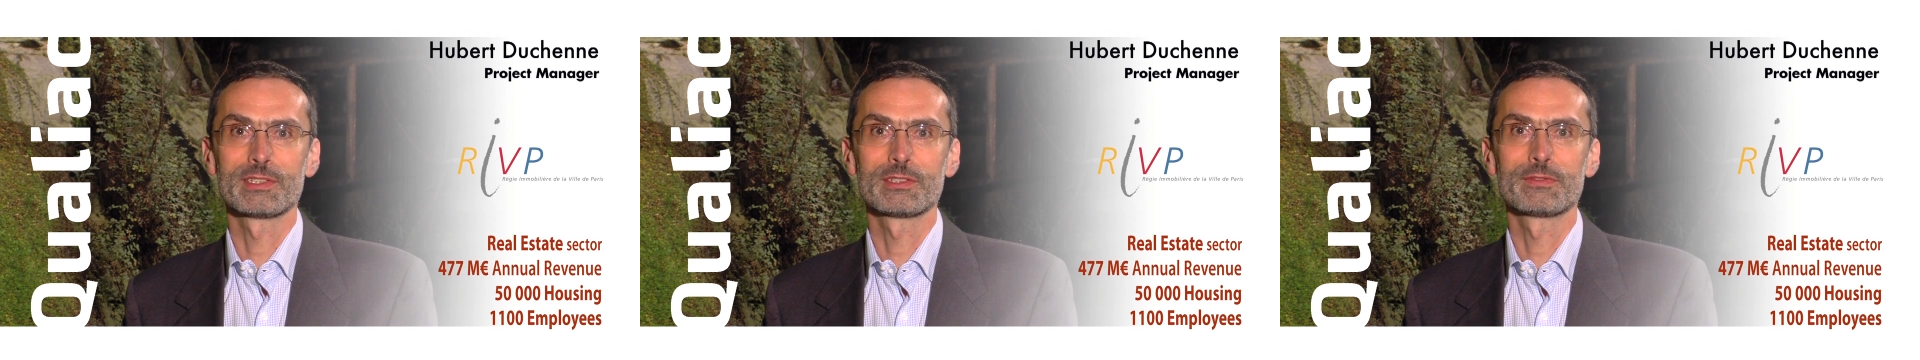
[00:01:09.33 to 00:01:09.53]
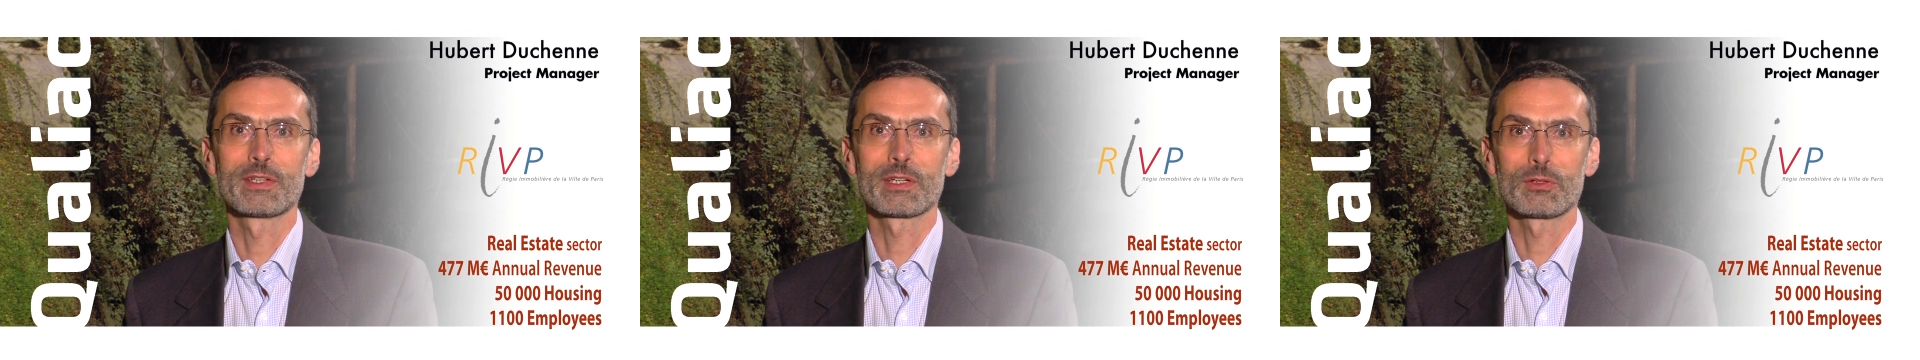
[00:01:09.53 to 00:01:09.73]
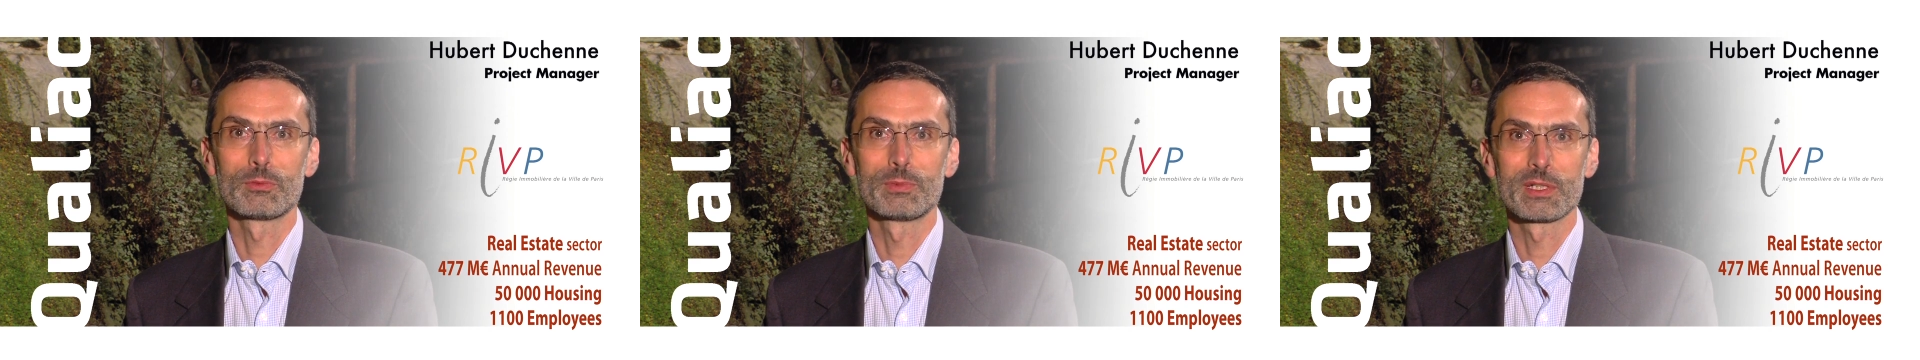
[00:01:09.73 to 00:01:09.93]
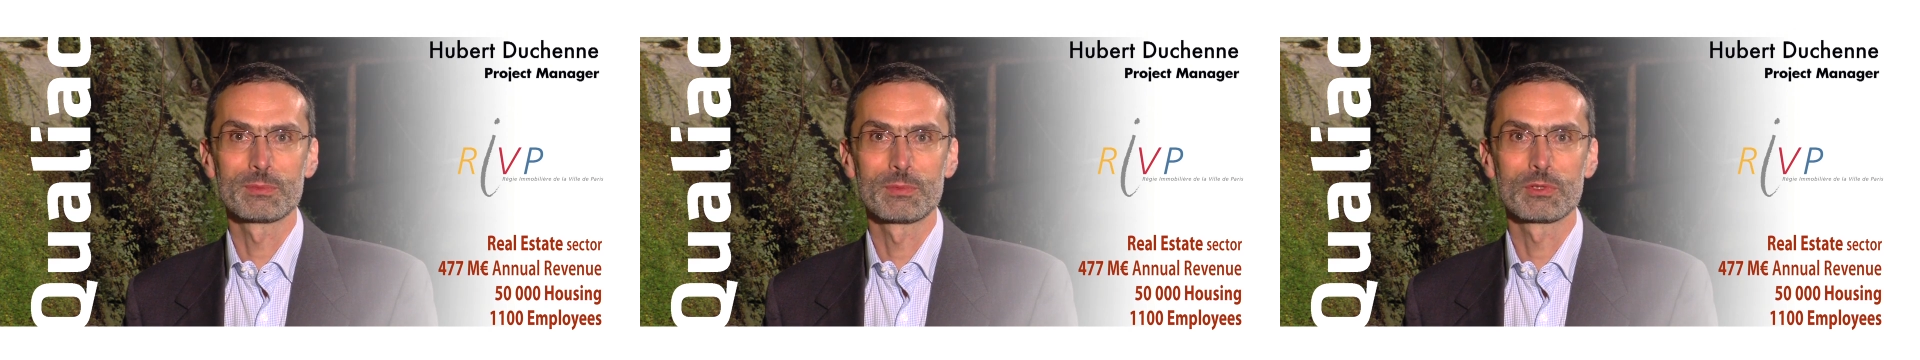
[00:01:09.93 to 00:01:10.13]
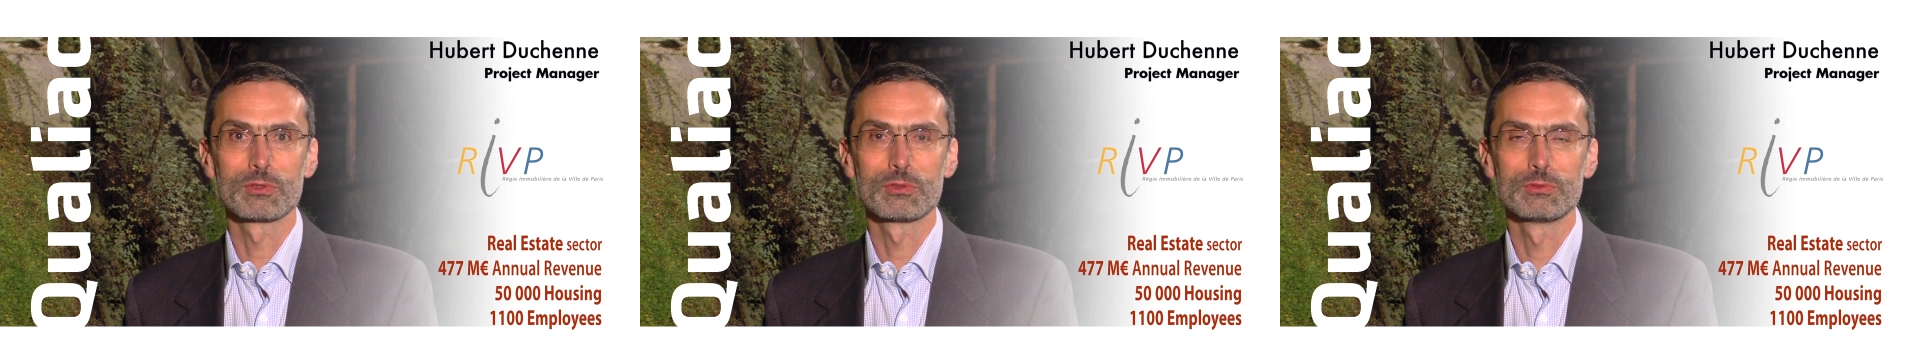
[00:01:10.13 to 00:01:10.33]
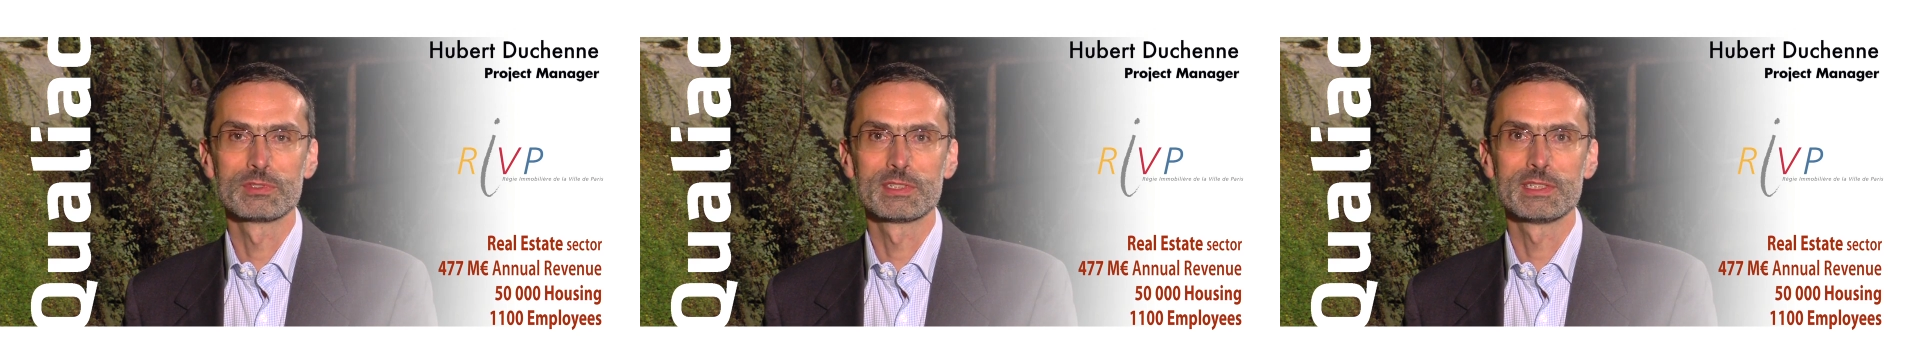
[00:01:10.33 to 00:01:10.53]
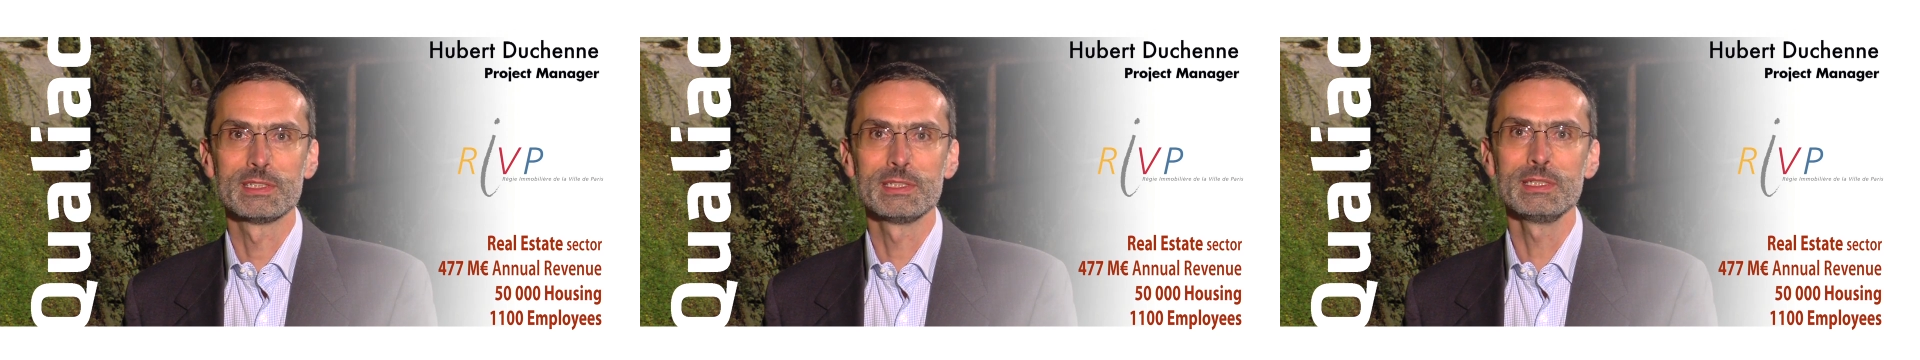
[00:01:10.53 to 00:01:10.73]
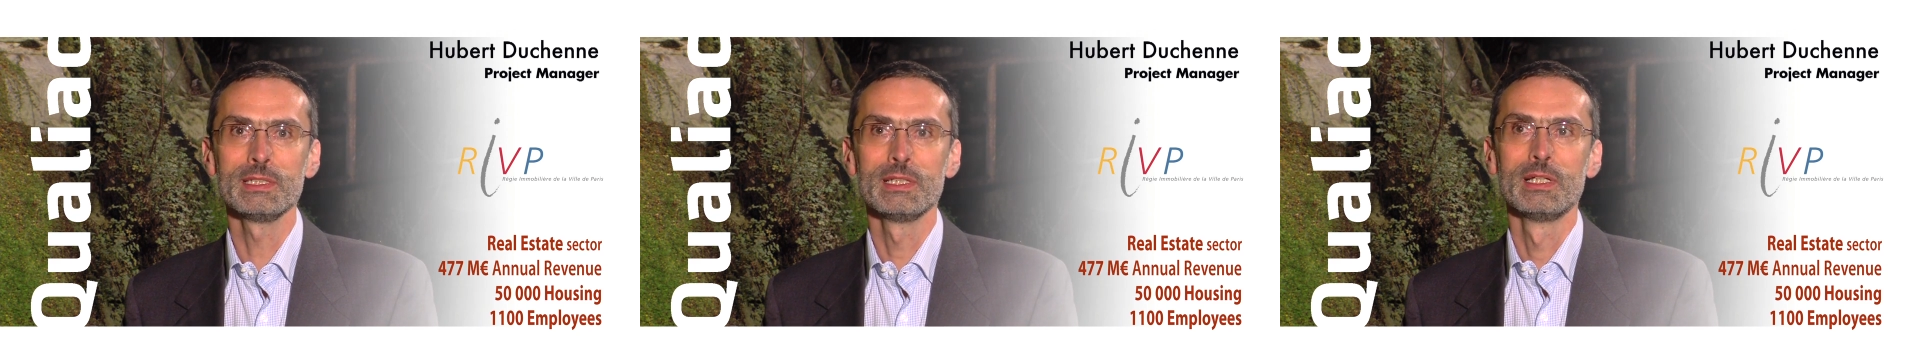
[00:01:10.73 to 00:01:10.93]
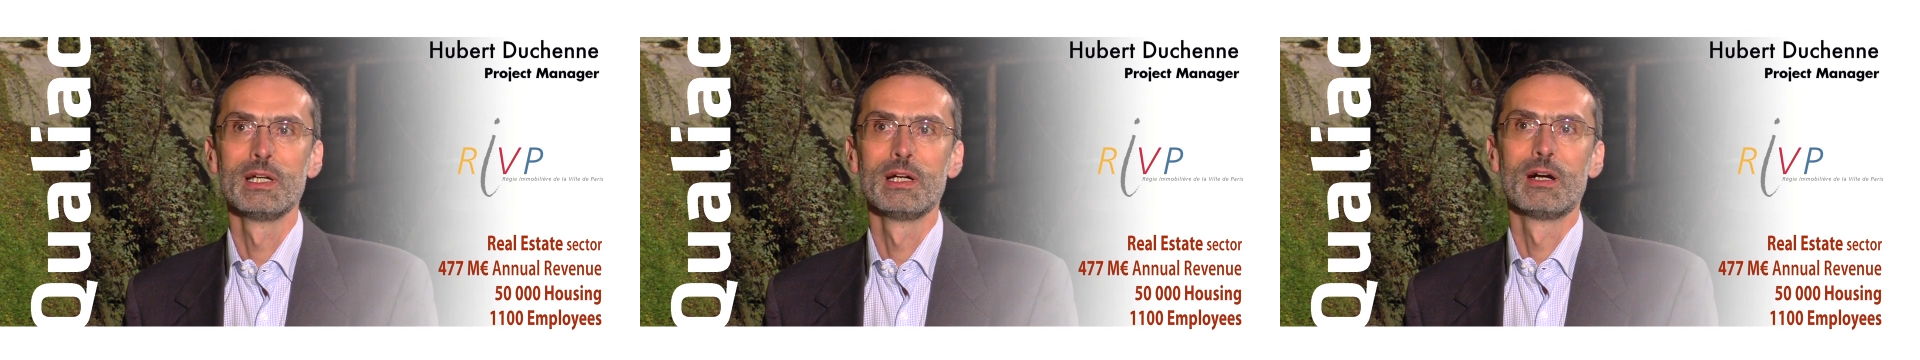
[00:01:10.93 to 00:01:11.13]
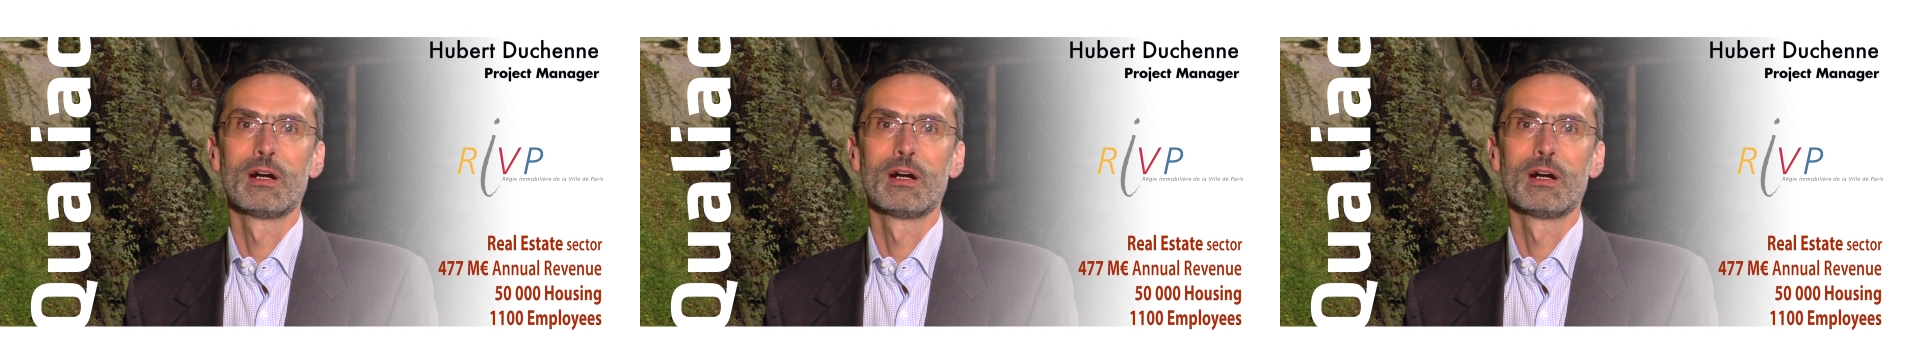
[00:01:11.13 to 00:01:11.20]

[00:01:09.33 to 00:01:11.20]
in terms of data reliability,